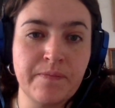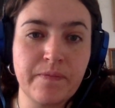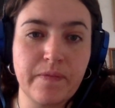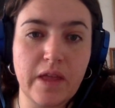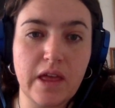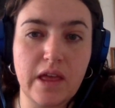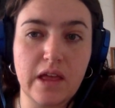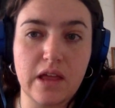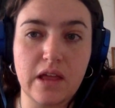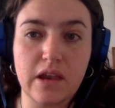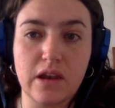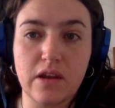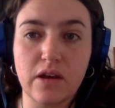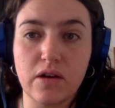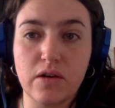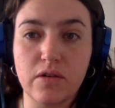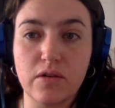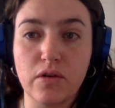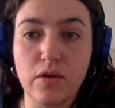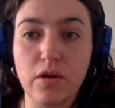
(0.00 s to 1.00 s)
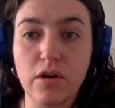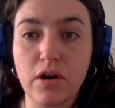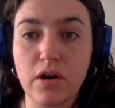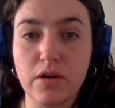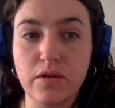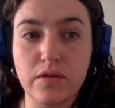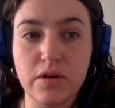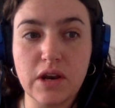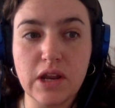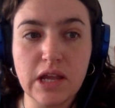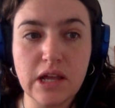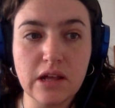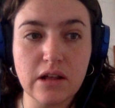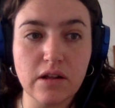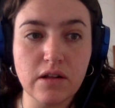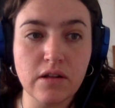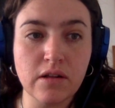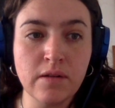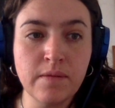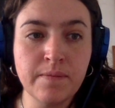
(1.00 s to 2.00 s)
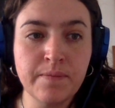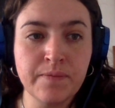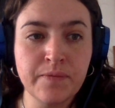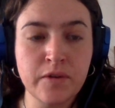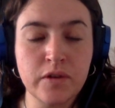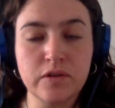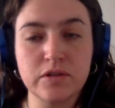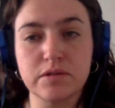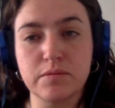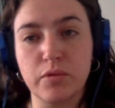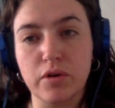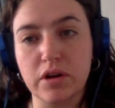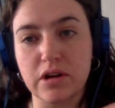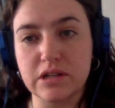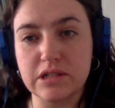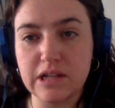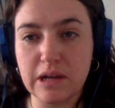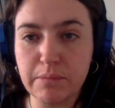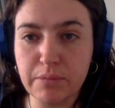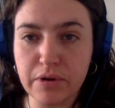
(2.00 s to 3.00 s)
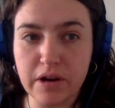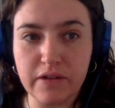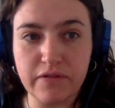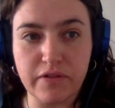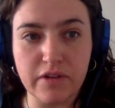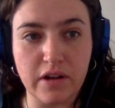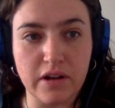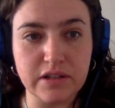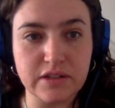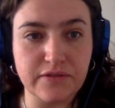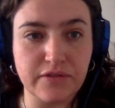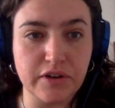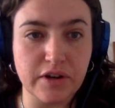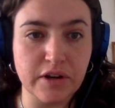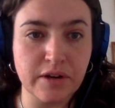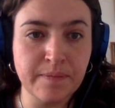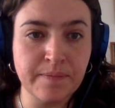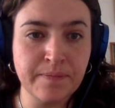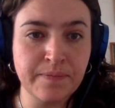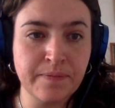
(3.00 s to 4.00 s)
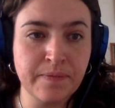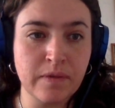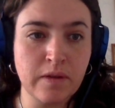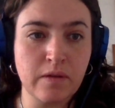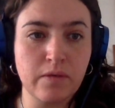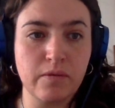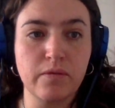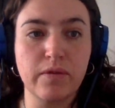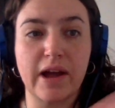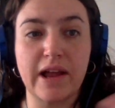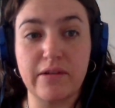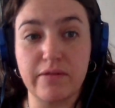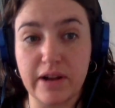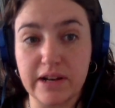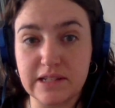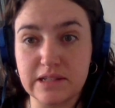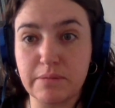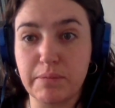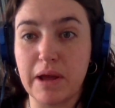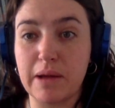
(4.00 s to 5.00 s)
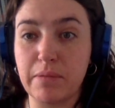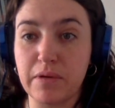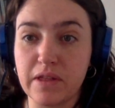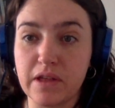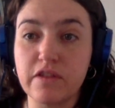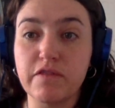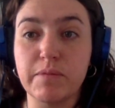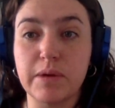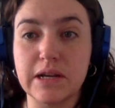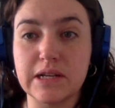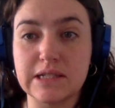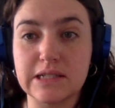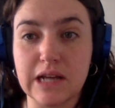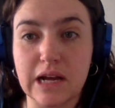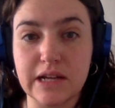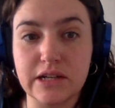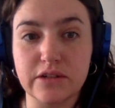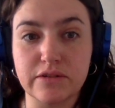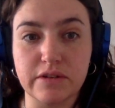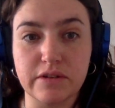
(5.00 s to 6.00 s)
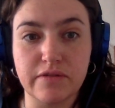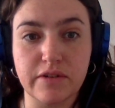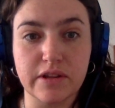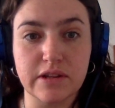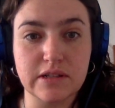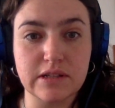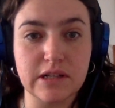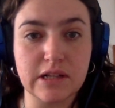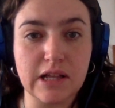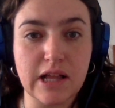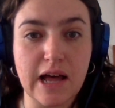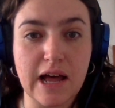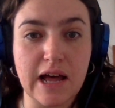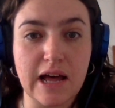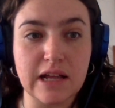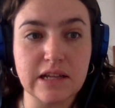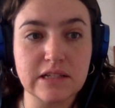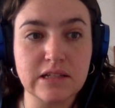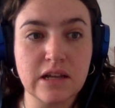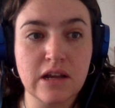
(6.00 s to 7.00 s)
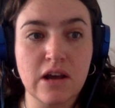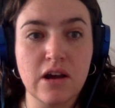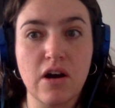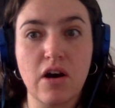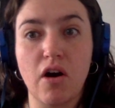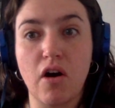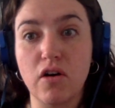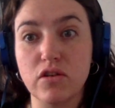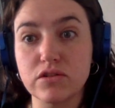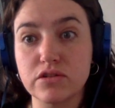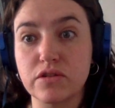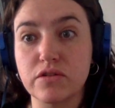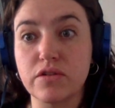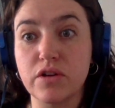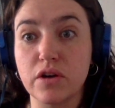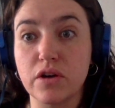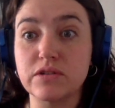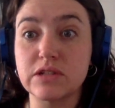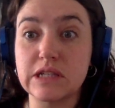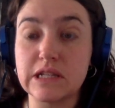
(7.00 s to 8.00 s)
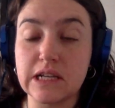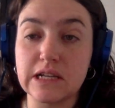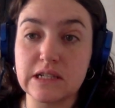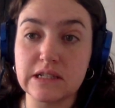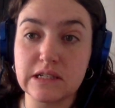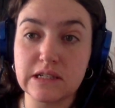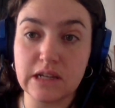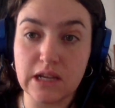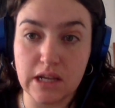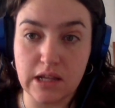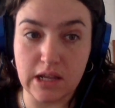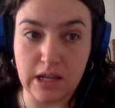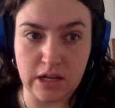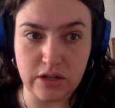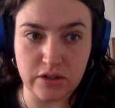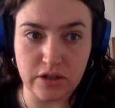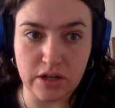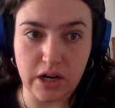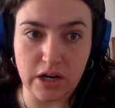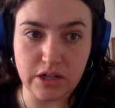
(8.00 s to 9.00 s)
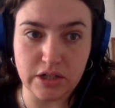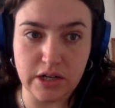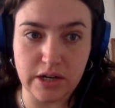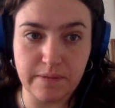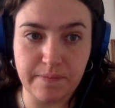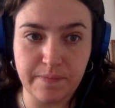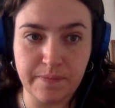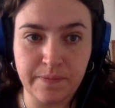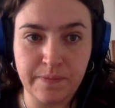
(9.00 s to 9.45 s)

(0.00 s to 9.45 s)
And Onora O'Neill, who's a more contemporary philosopher and writes the paper that you've been assigned to read for this class, also notes this in the introduction.